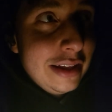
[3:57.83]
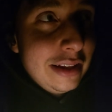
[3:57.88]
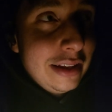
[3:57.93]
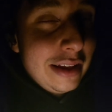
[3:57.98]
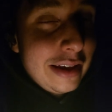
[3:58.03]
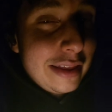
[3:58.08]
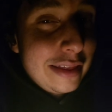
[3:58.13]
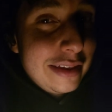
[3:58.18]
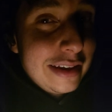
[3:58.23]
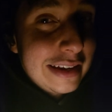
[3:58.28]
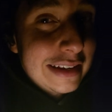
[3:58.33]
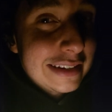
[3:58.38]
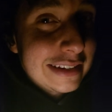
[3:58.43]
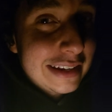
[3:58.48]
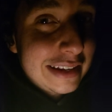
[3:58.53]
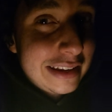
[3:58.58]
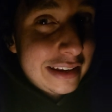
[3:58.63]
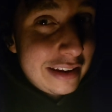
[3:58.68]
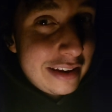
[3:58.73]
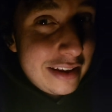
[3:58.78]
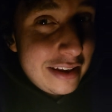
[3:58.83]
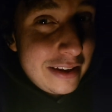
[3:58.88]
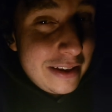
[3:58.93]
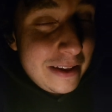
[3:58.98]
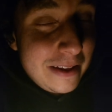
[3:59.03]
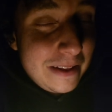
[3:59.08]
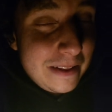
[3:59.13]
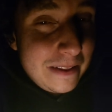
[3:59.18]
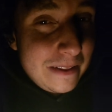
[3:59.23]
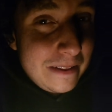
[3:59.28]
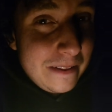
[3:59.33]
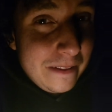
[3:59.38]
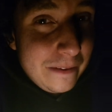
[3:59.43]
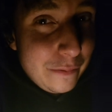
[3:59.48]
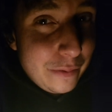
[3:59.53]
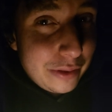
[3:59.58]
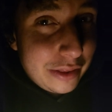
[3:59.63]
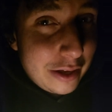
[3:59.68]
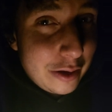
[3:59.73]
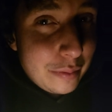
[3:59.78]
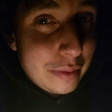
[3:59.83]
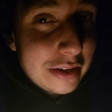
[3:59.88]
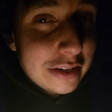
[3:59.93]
like things that, without